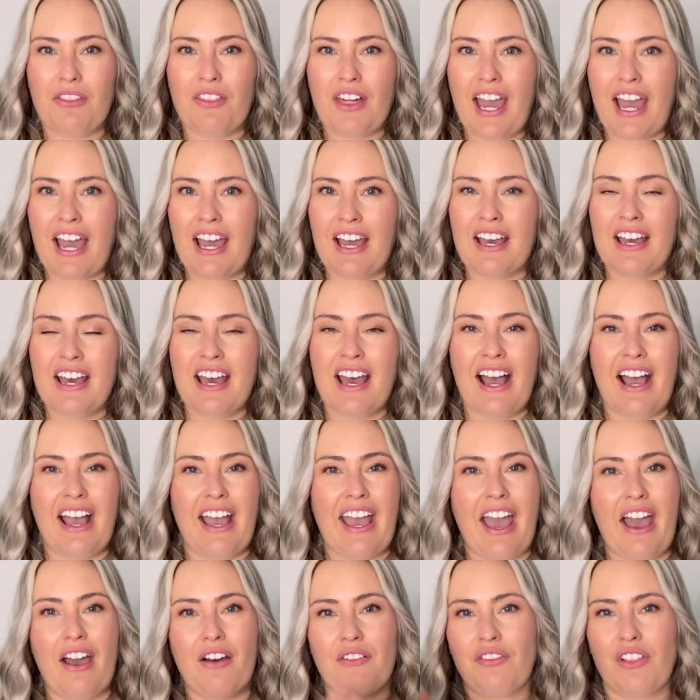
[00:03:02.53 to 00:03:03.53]
that. I
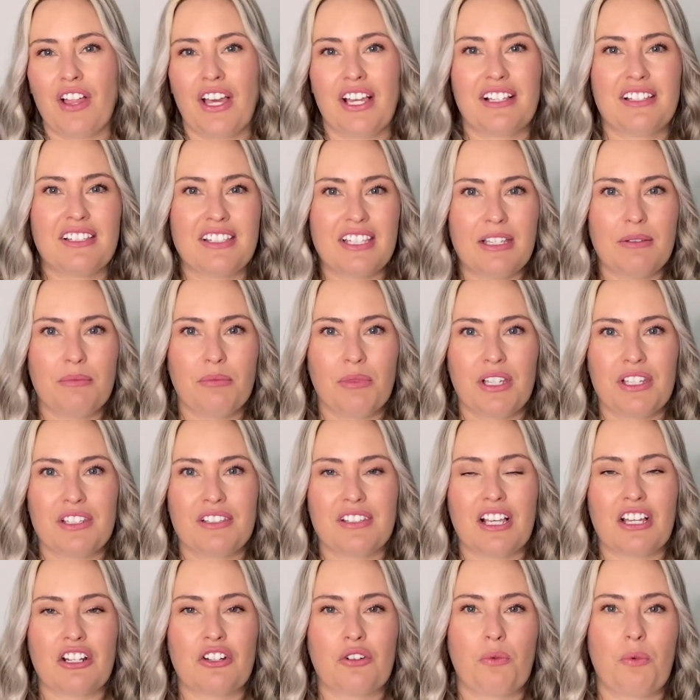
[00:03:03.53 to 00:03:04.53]
have like seamless
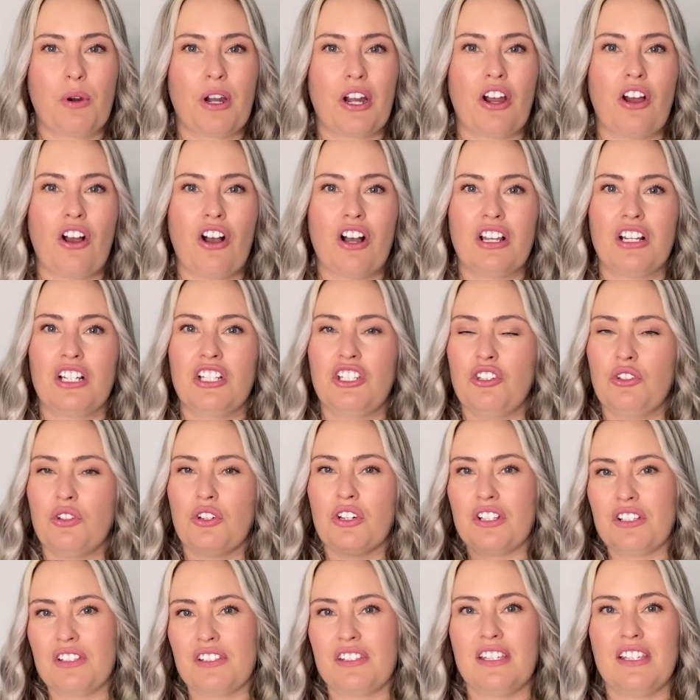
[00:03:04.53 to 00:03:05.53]
underwear on and you
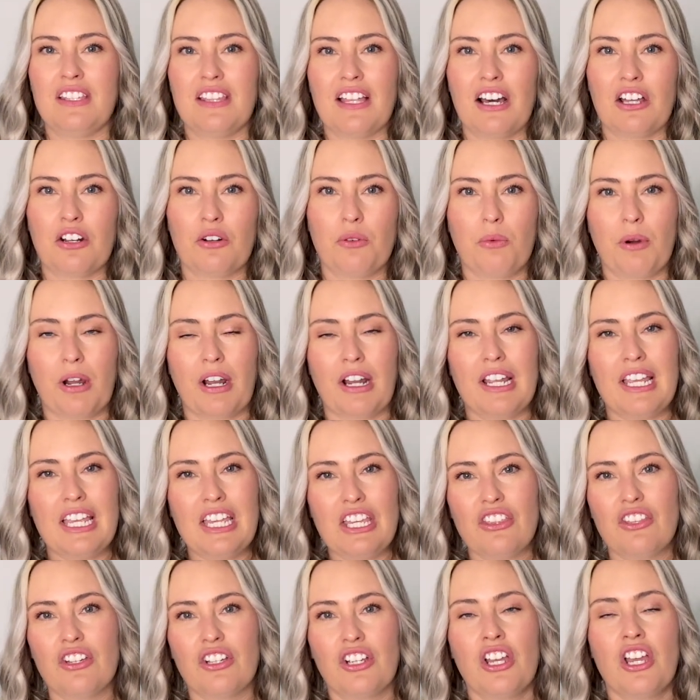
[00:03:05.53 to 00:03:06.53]
couldn't see the underwear
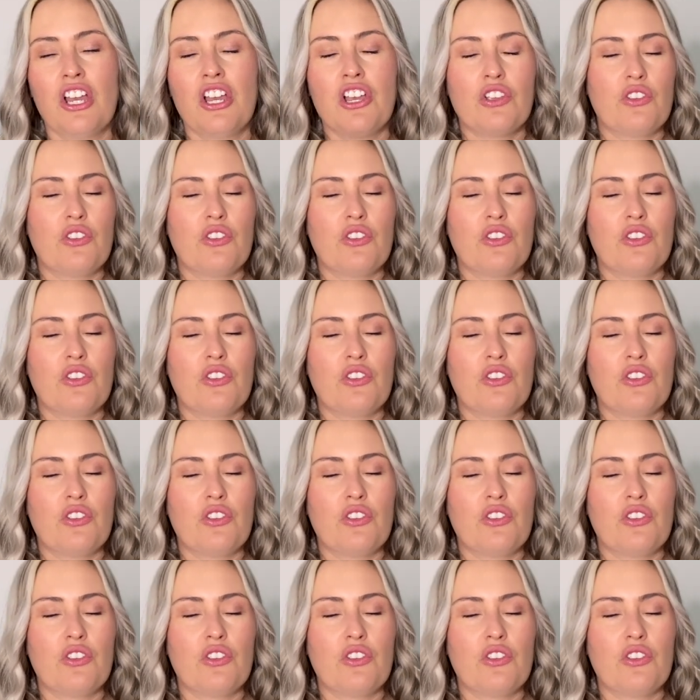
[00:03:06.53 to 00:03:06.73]
either.